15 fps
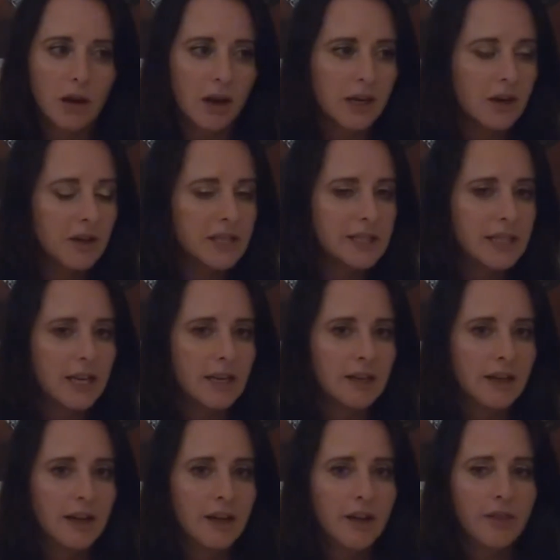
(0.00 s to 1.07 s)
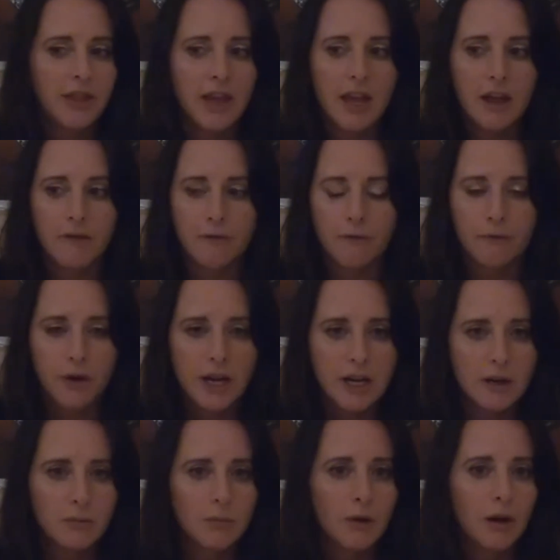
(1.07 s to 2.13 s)
Like I said, they have
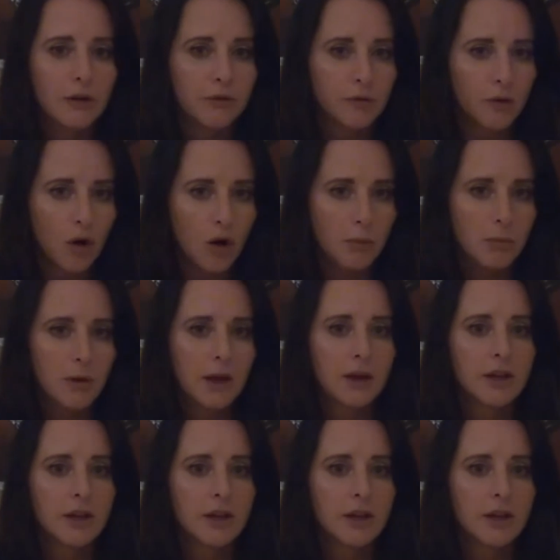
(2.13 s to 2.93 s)
freedom from